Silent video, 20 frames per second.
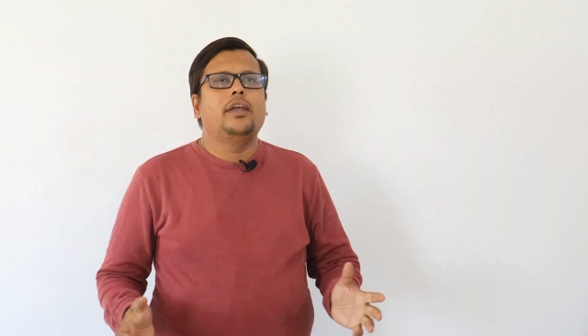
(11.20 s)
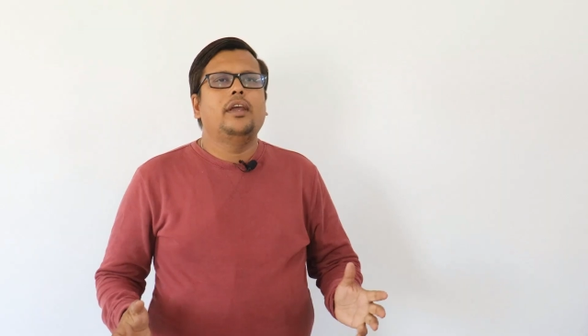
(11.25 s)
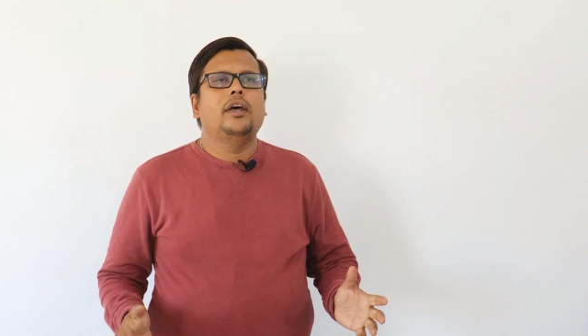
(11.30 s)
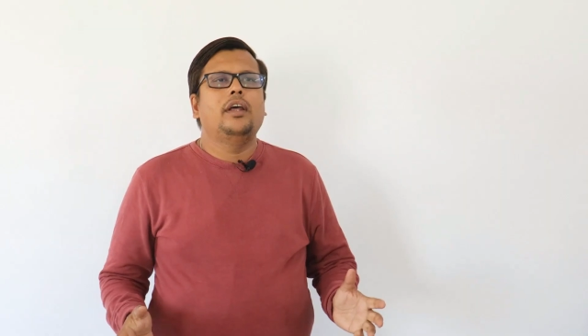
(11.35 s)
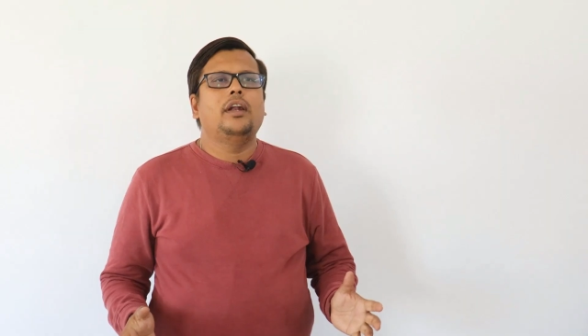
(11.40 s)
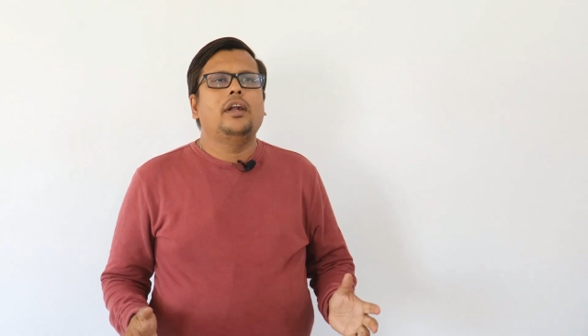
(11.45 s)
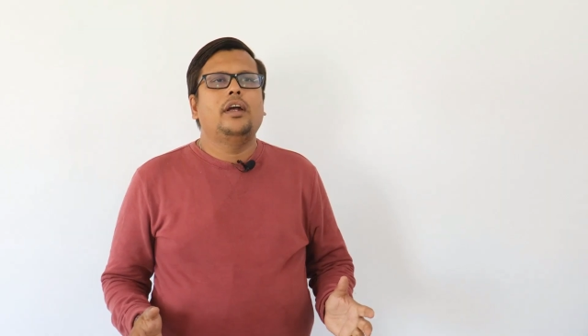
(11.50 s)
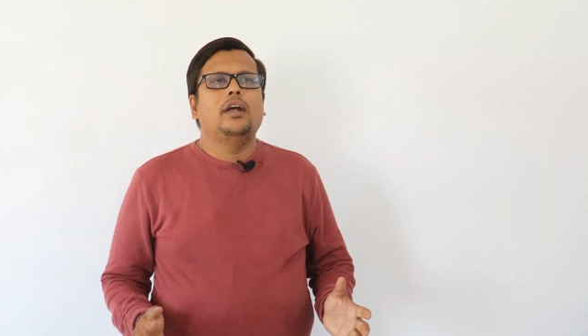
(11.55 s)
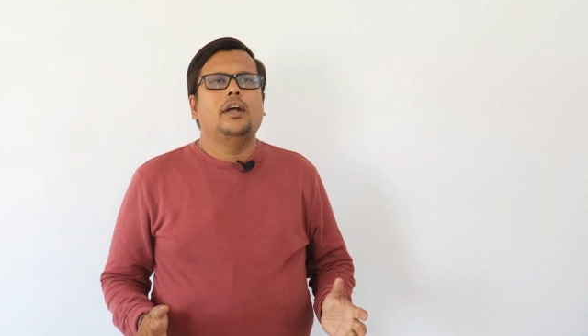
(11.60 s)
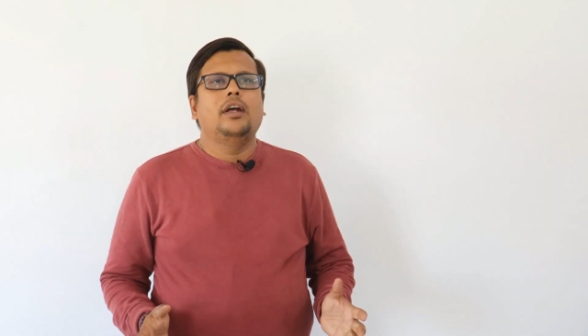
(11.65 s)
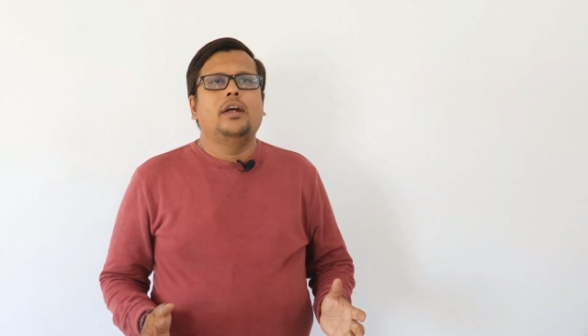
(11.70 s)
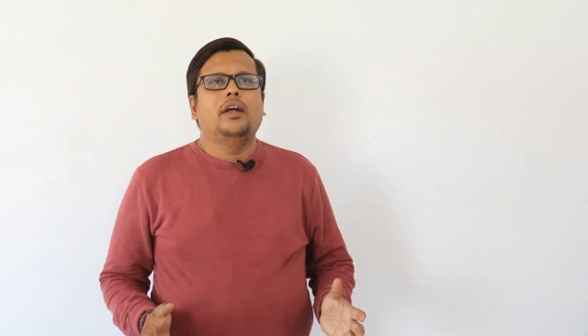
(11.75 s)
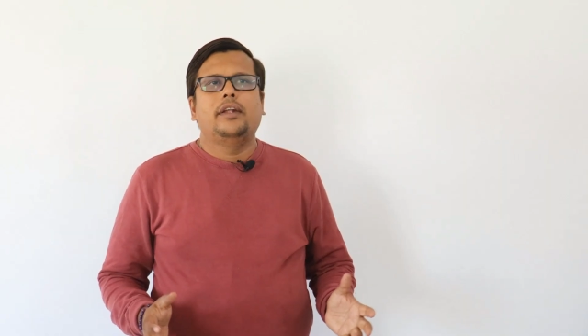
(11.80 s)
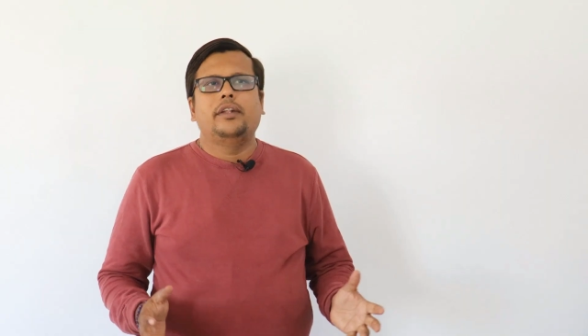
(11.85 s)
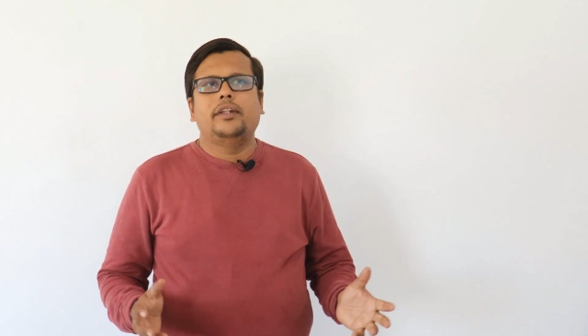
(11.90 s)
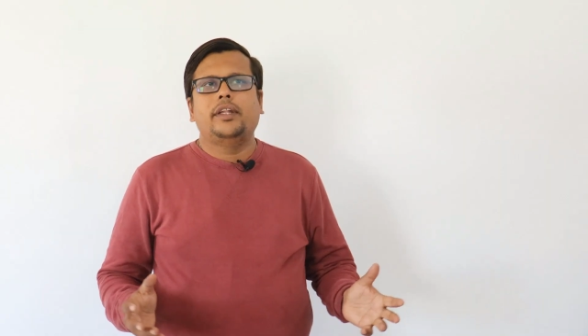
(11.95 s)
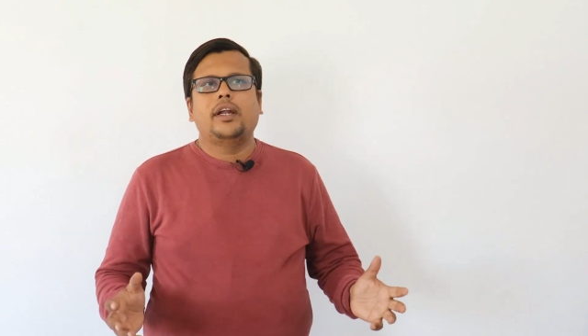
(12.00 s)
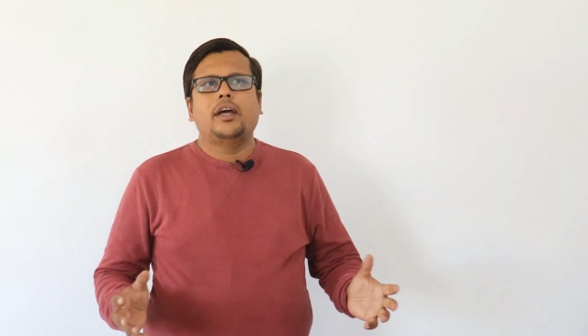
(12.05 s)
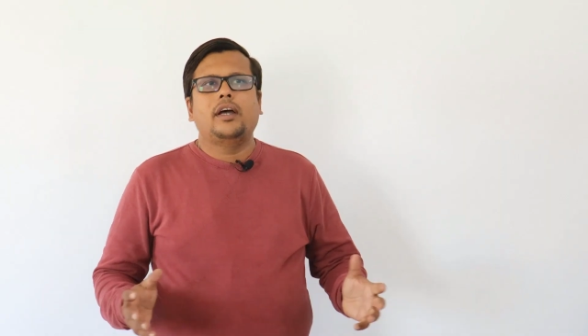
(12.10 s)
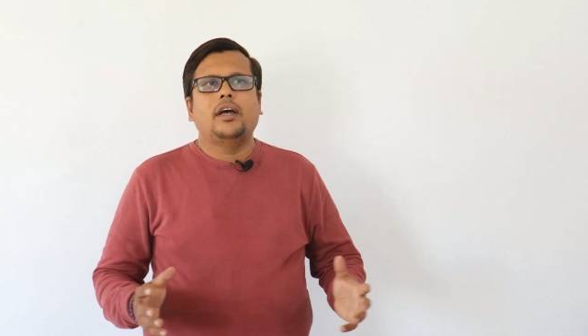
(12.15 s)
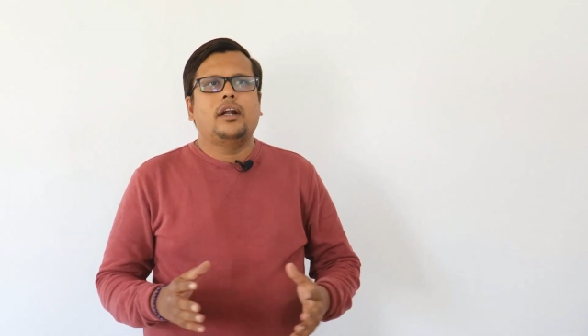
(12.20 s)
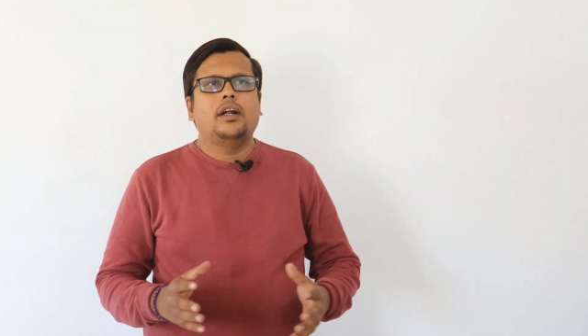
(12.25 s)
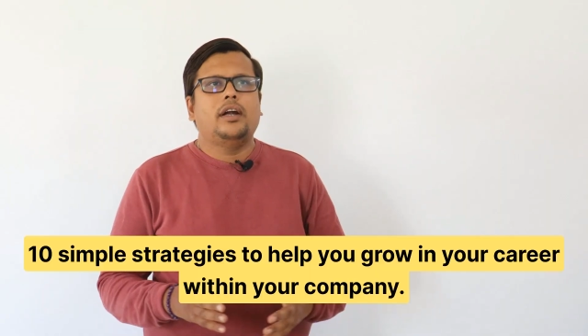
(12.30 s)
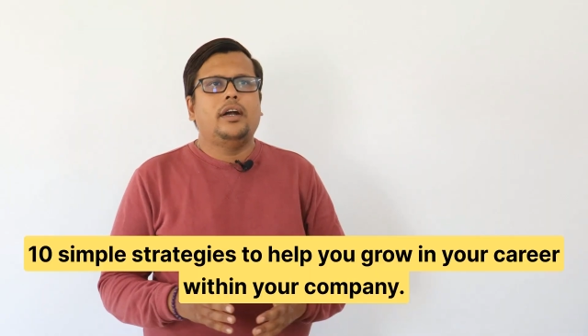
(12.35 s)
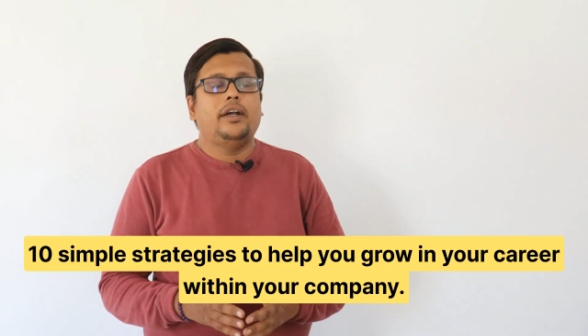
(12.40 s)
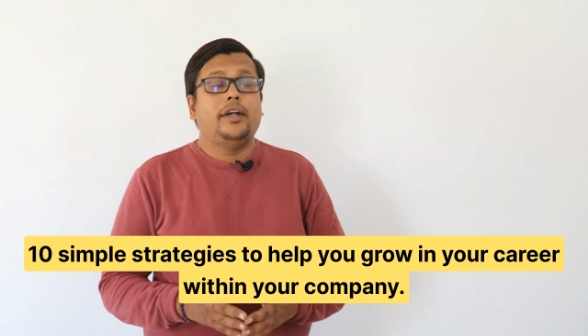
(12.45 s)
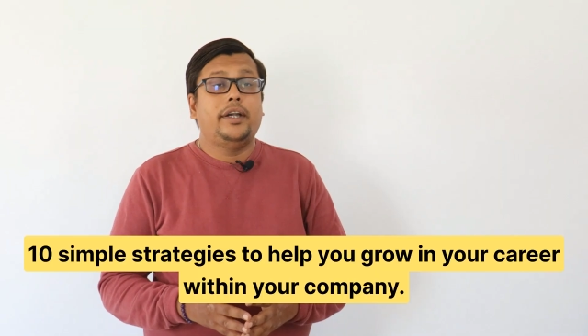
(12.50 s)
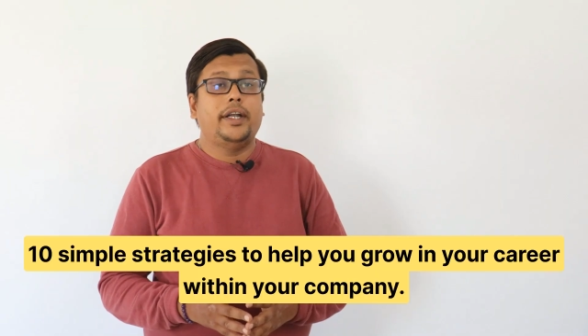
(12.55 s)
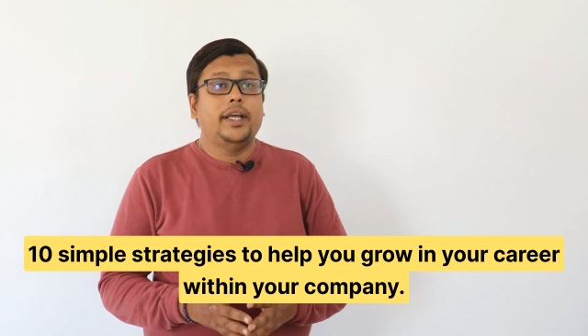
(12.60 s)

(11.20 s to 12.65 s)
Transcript: Here, there are